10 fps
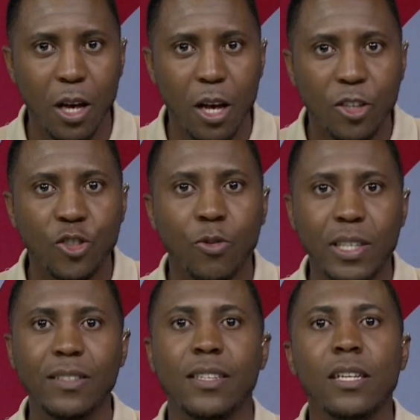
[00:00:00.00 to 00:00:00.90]
So it
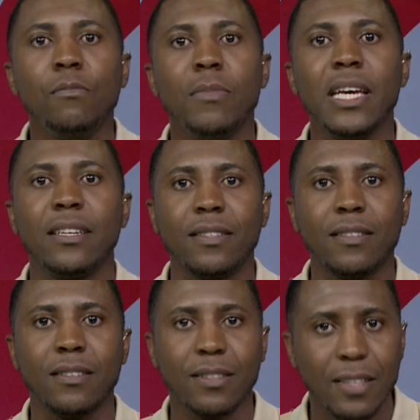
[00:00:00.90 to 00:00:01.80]
still makes
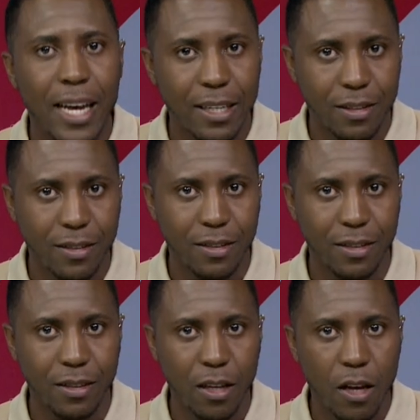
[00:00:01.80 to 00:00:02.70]
sense
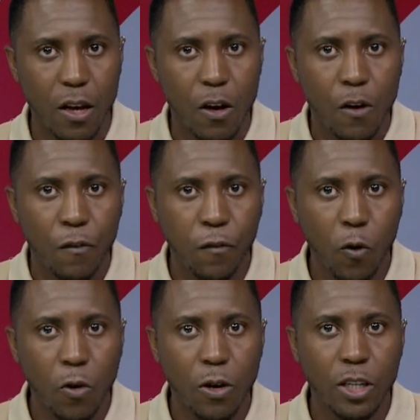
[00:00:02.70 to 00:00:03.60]

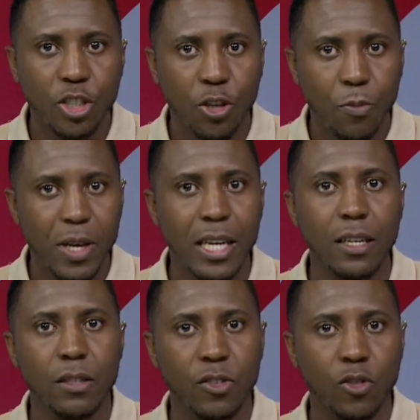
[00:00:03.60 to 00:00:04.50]
for
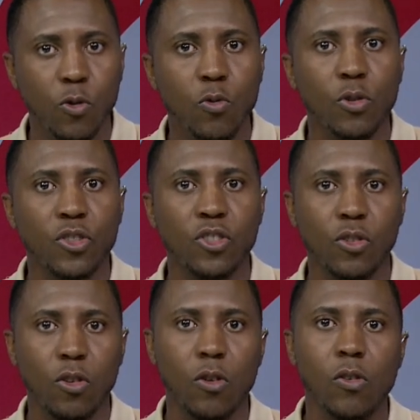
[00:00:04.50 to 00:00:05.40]
Jamaican schools to
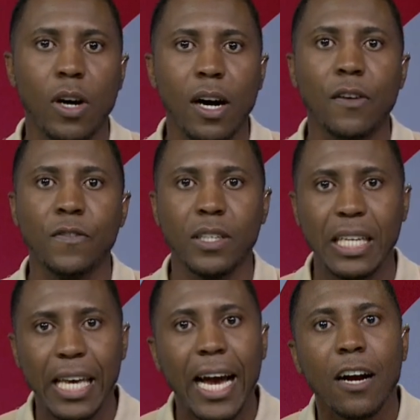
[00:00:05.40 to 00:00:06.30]
go after
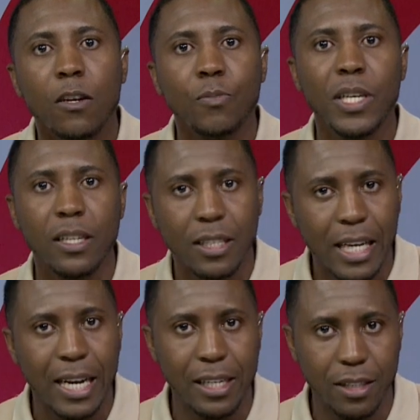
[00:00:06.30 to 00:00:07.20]
Caribbean
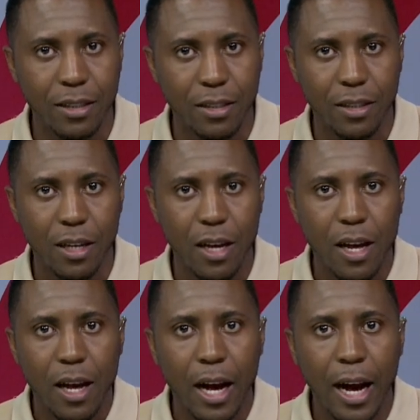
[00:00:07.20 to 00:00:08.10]
talent
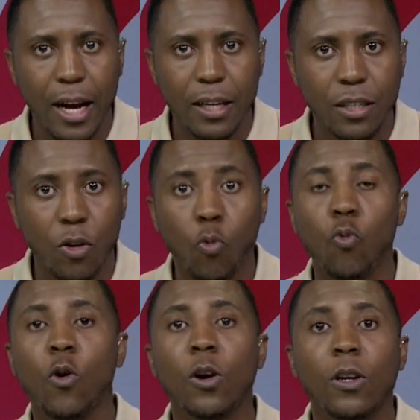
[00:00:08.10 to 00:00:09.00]
and
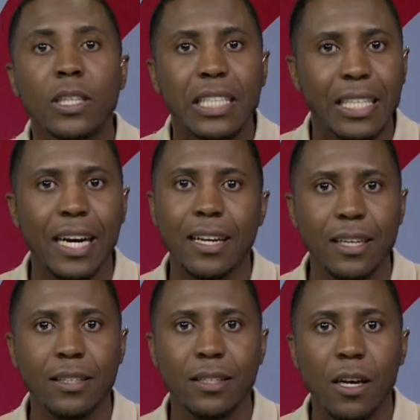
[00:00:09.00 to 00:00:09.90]
world
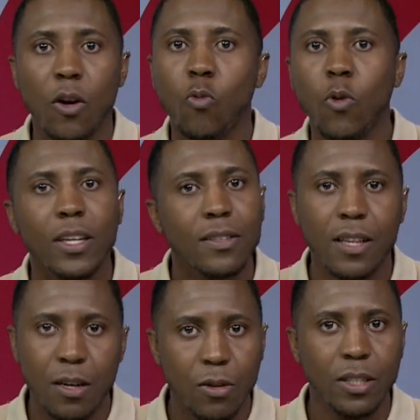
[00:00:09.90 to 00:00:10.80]
talent once
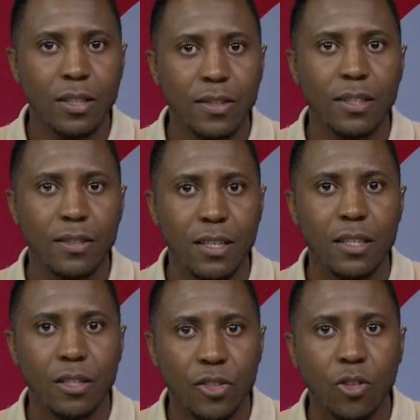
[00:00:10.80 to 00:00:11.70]
they're under 16
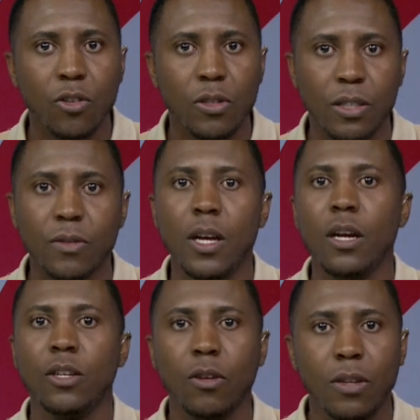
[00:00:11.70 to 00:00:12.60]
years old.
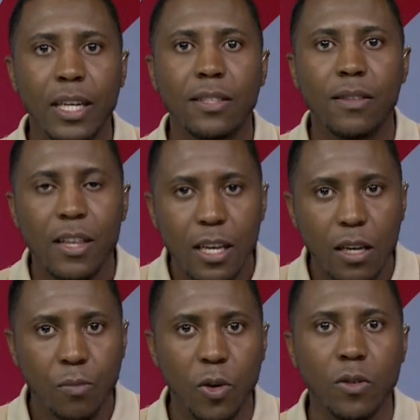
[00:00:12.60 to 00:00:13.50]
Now let's think
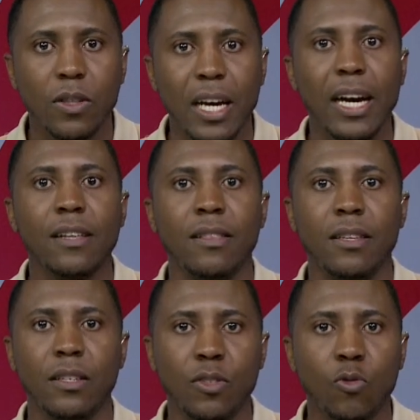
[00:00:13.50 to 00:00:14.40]
about the
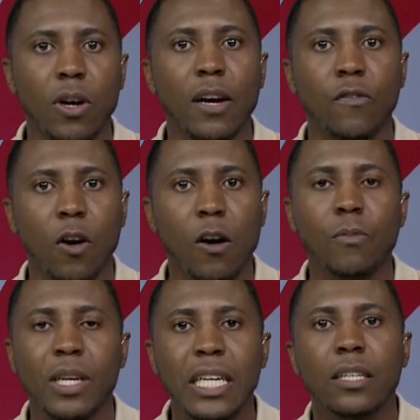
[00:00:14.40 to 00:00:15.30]
athletes who have come
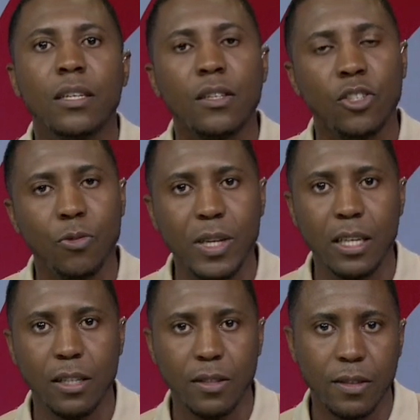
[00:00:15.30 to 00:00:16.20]
into the
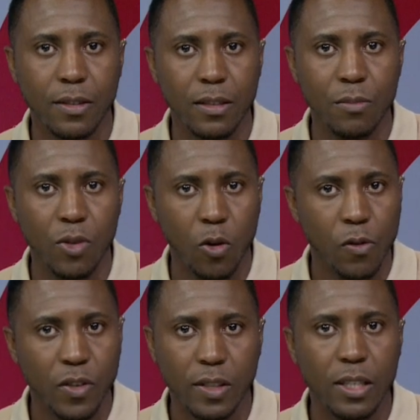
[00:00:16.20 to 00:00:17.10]
Jamaican system, the
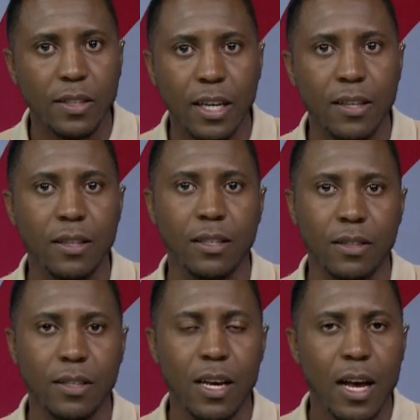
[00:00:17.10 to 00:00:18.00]
overseas
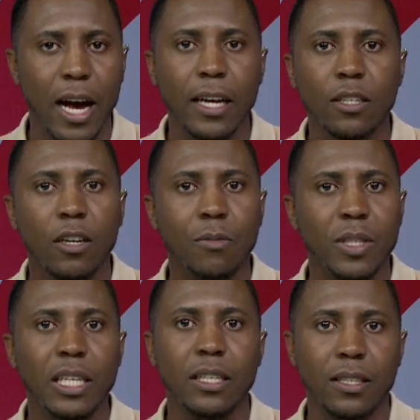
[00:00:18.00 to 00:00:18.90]
athletes, and
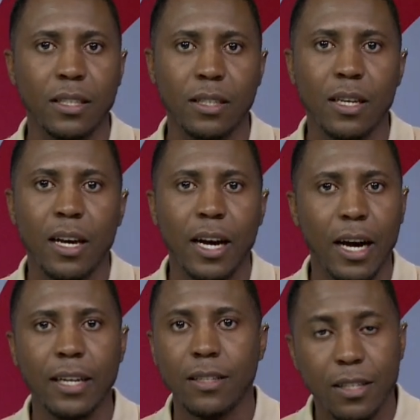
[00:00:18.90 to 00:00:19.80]
dominated,
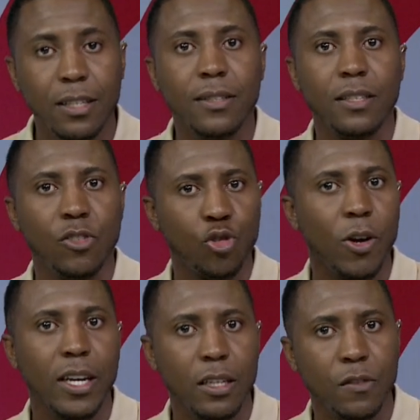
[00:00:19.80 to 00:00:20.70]
at least in
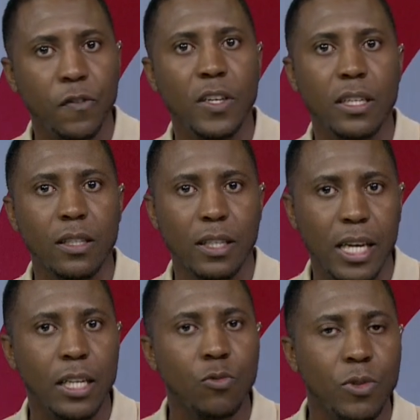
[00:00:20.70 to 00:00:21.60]
track and field,
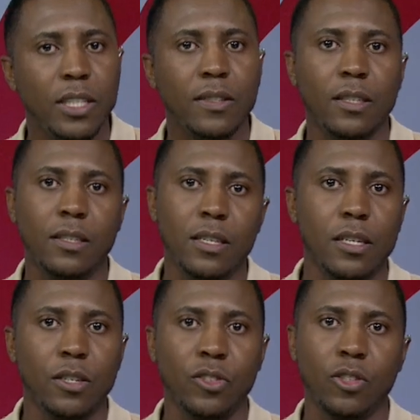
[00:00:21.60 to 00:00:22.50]
in recent
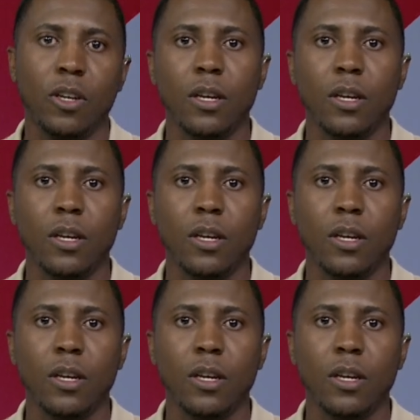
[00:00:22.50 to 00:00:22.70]
years.